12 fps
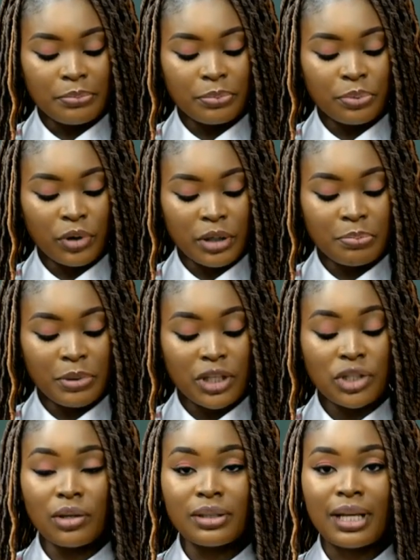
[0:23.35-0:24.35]

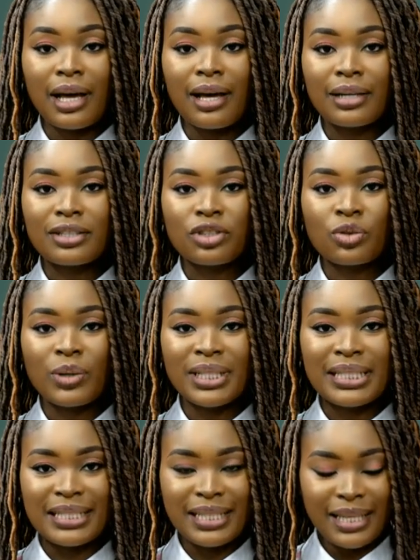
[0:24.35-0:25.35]
Prohibition Act
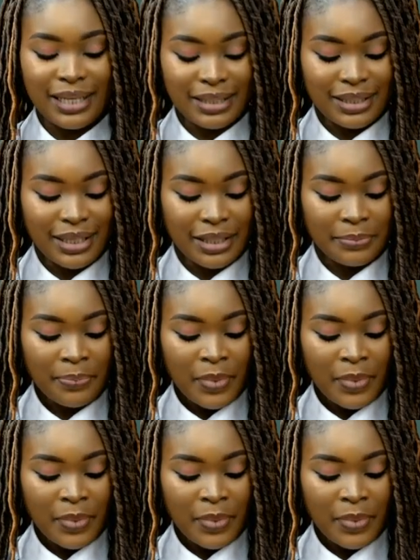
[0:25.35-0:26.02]
2018.